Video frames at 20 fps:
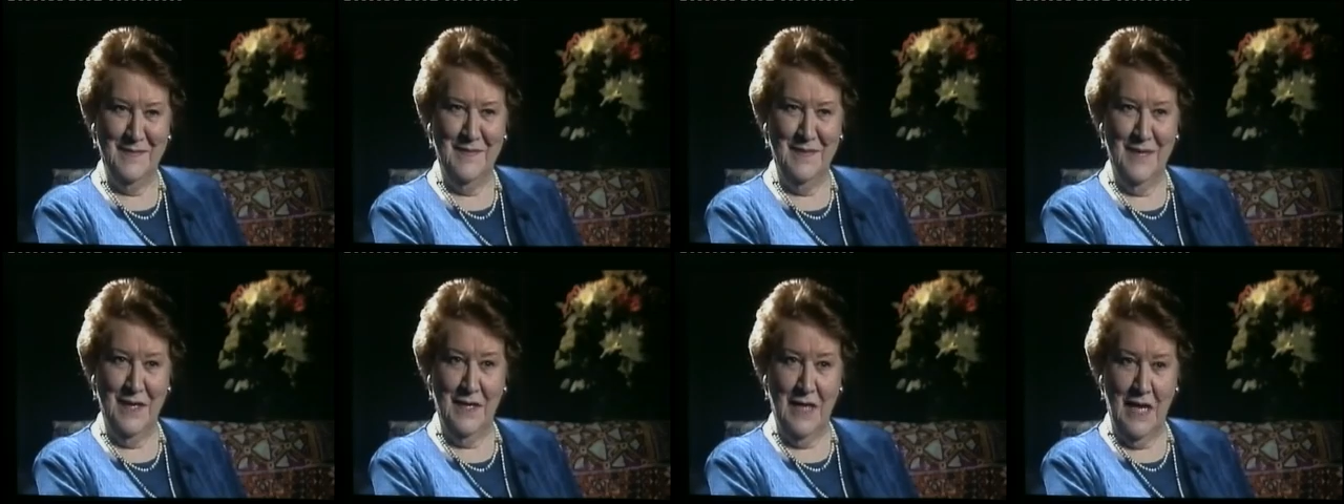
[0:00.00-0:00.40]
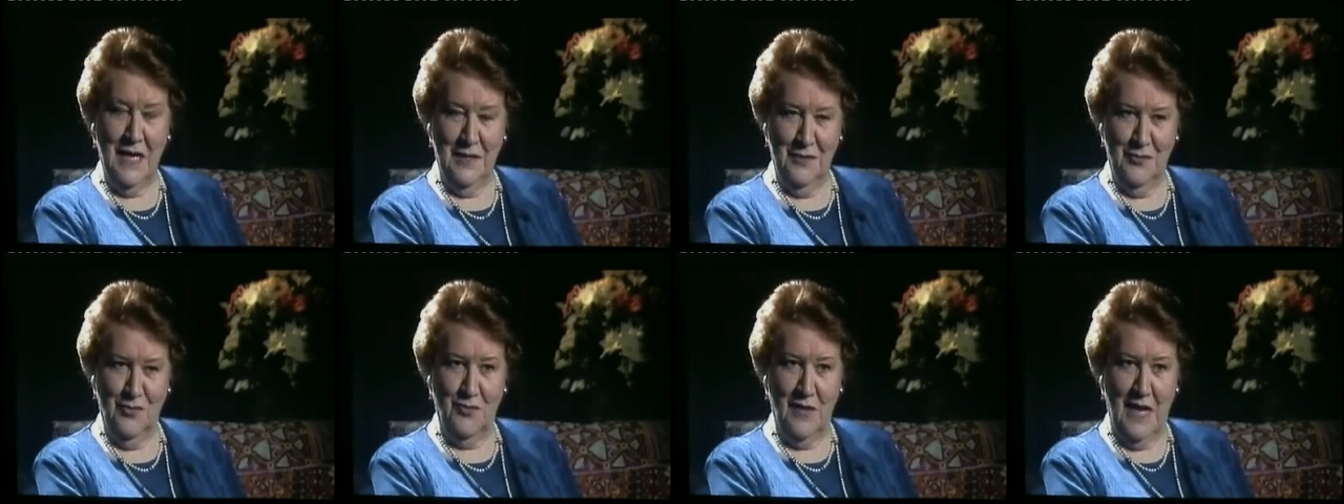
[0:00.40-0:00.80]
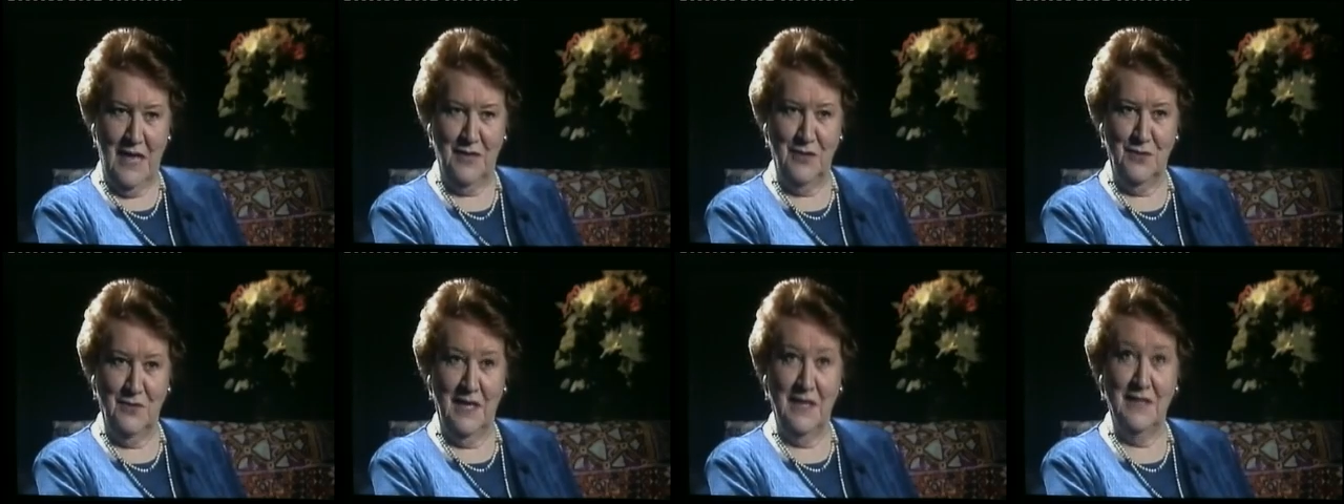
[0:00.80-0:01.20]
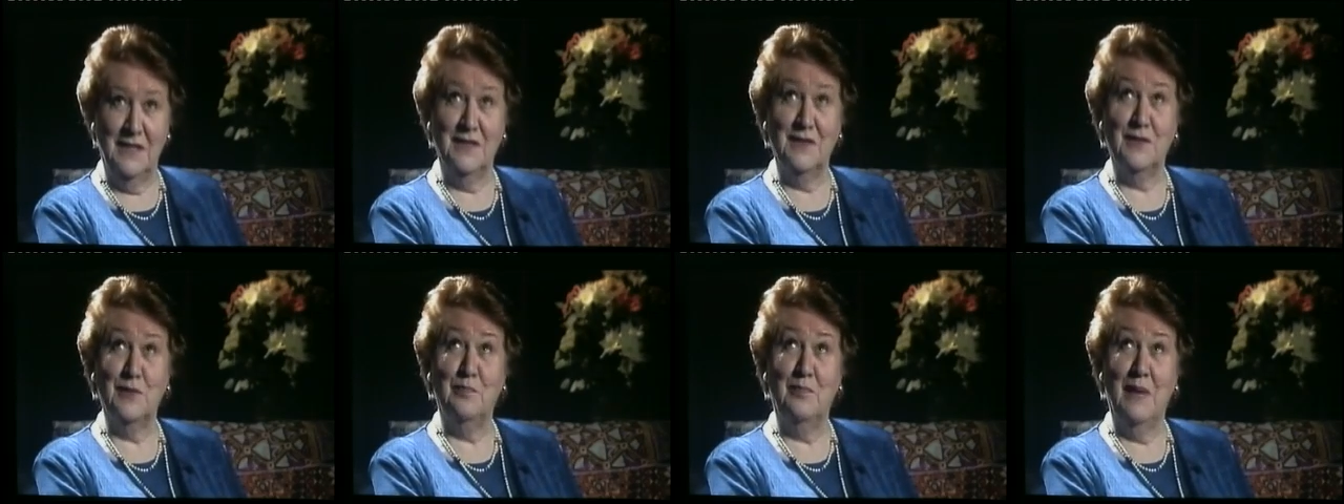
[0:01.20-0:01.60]
Then I
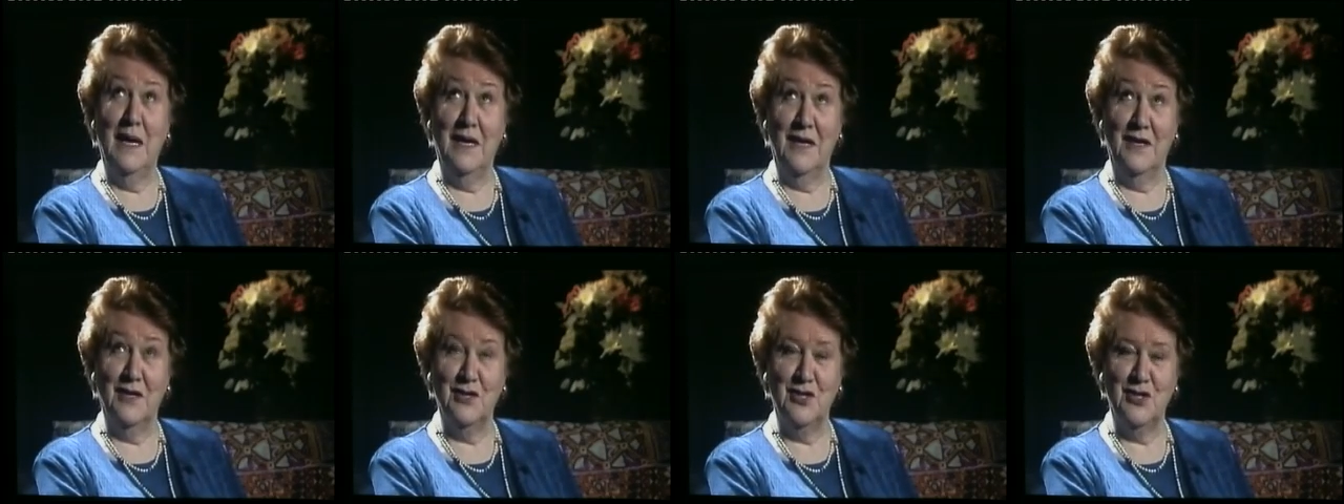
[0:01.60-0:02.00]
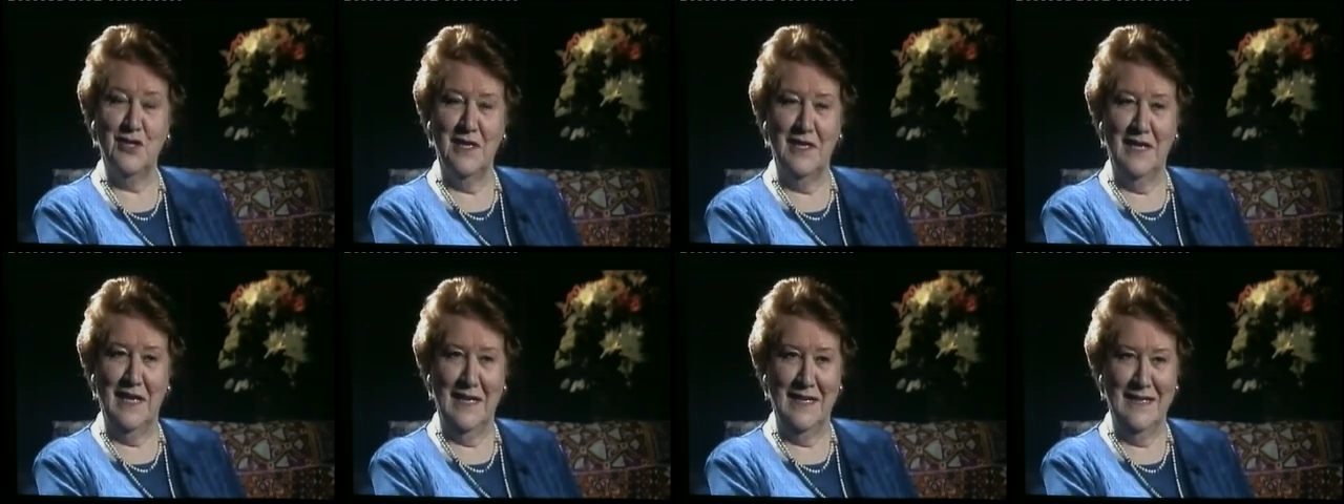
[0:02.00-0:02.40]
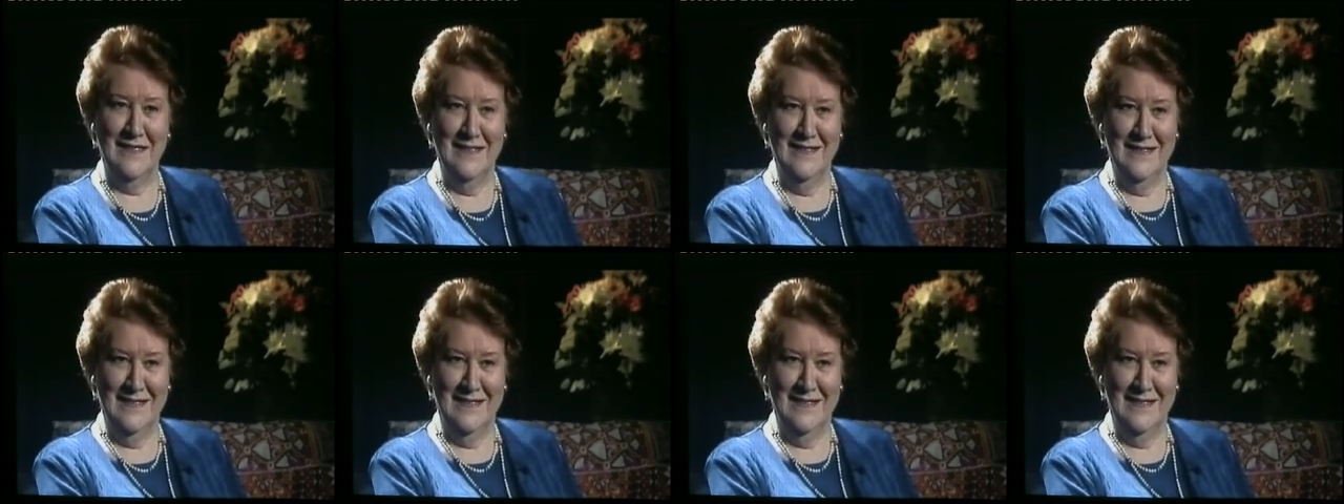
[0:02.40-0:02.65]
graduated to paying a shilling